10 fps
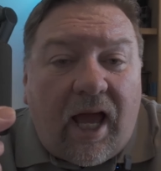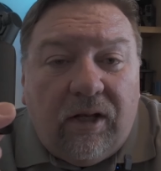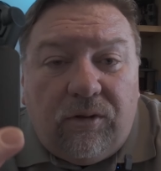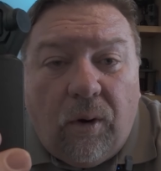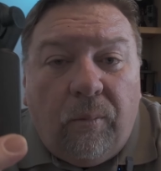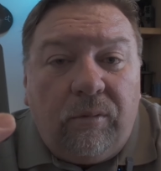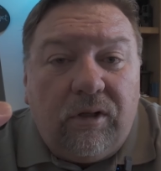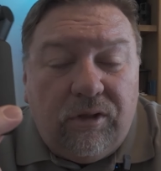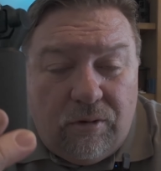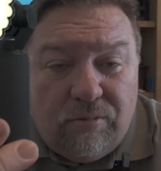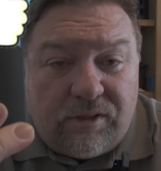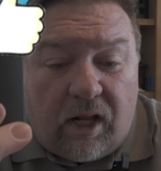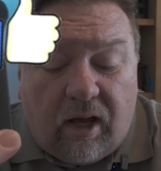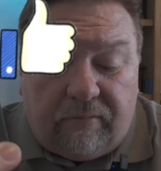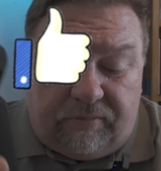I don't use
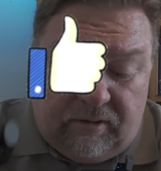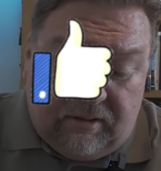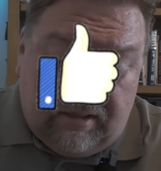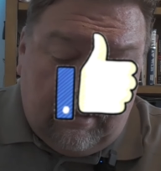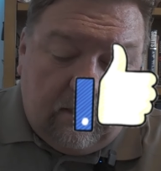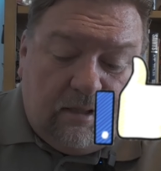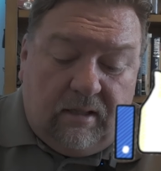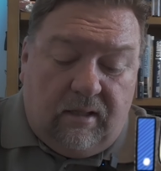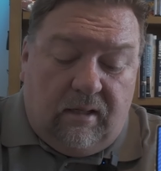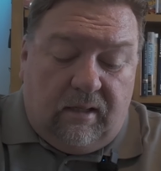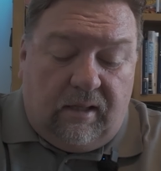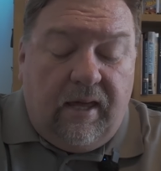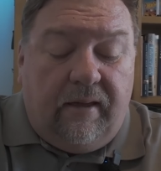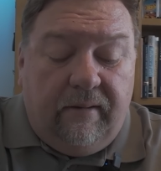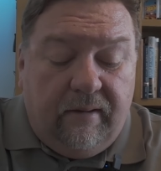that often,
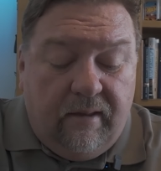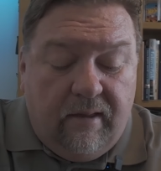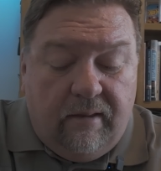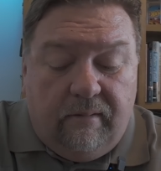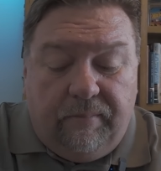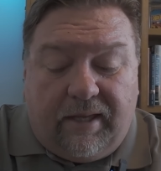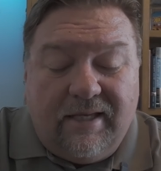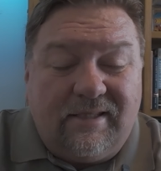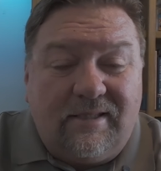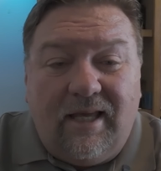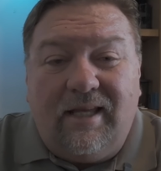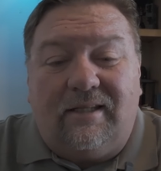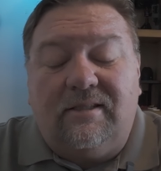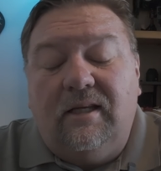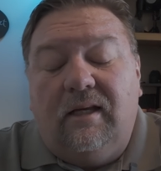okay? Because
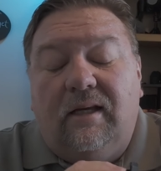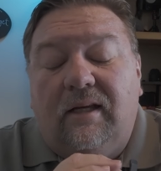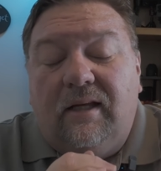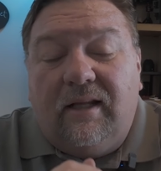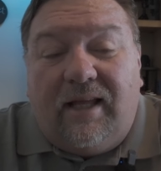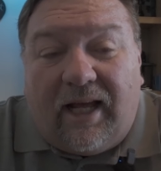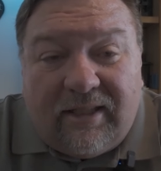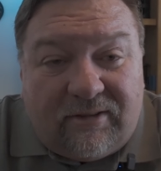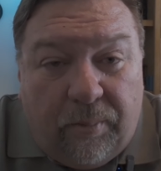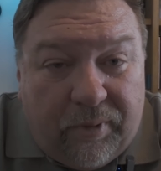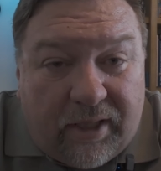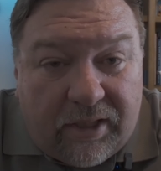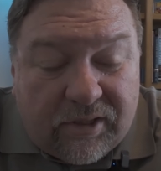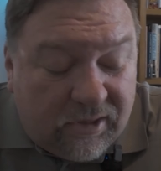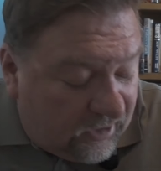it's got its
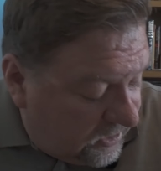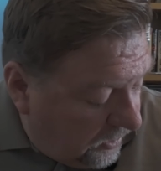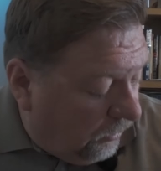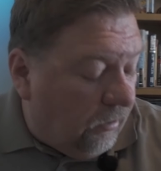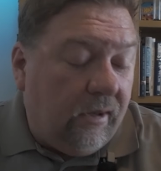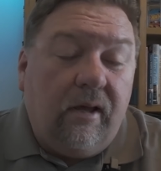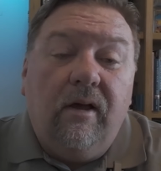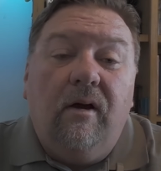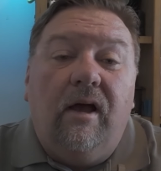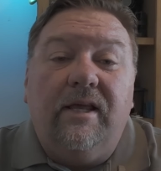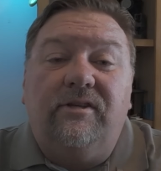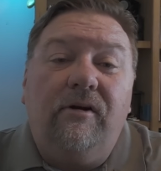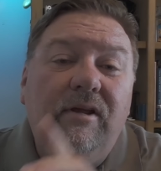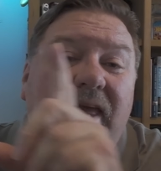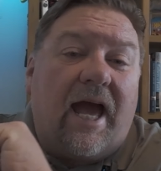limitations. So, is
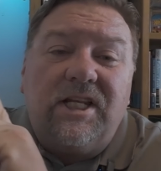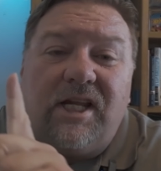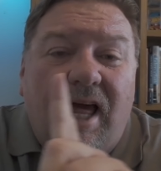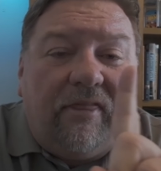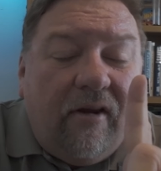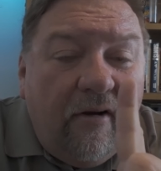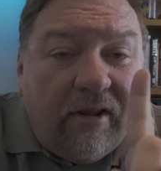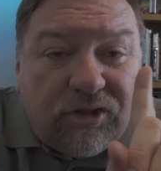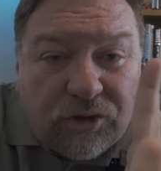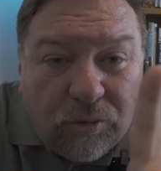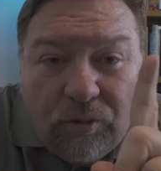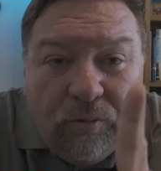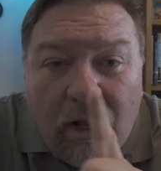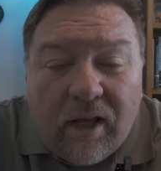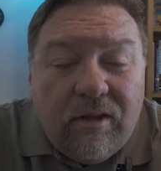there a gadget out there that you do
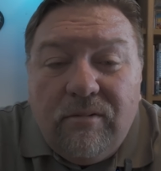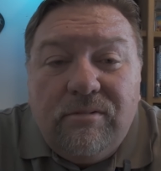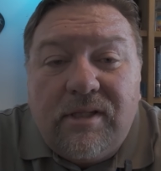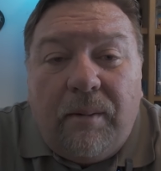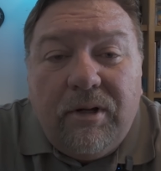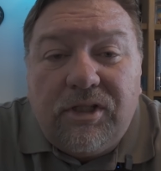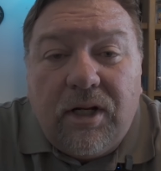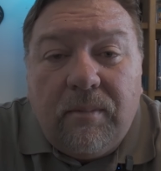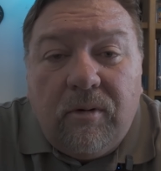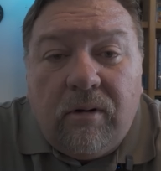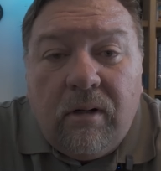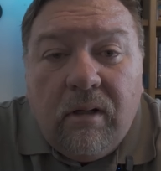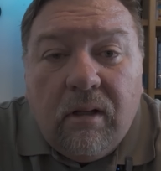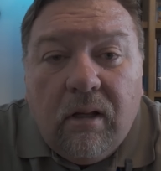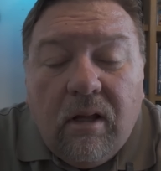not use that much anymore?
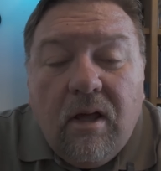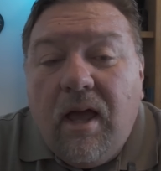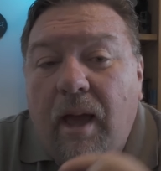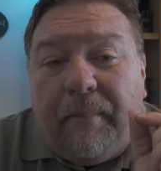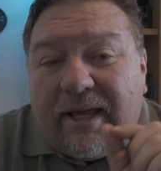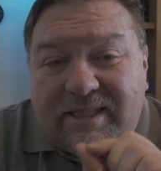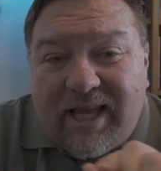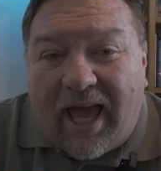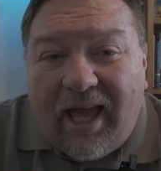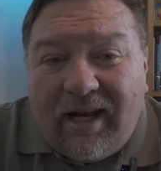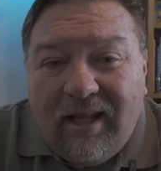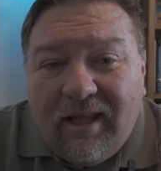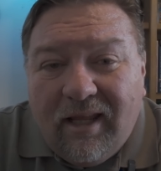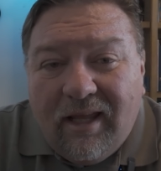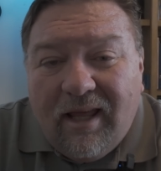Am I sad
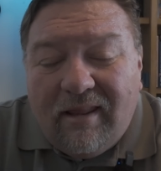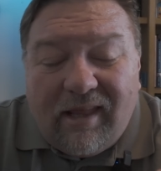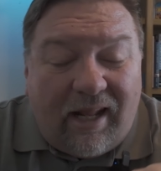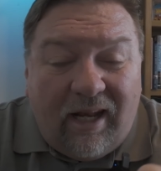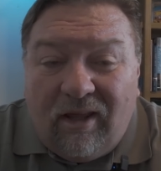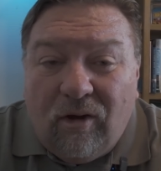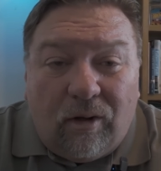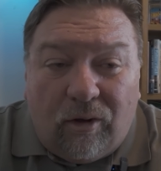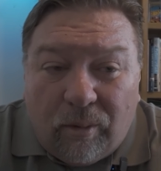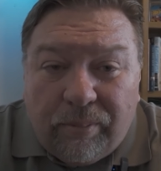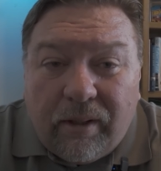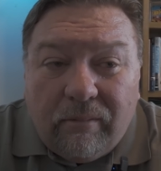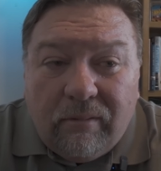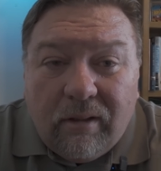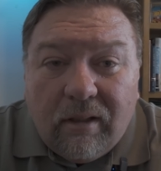that I didn't go to
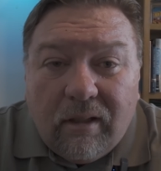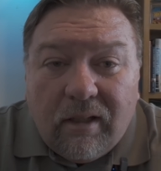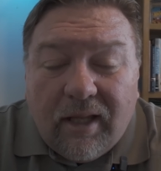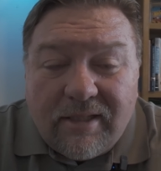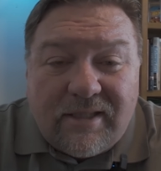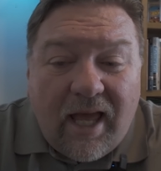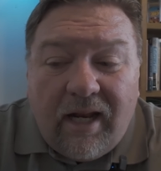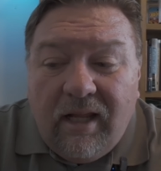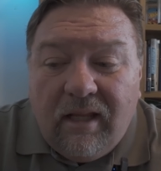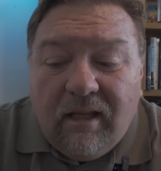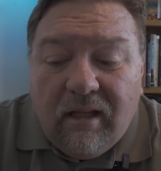GoPro instead?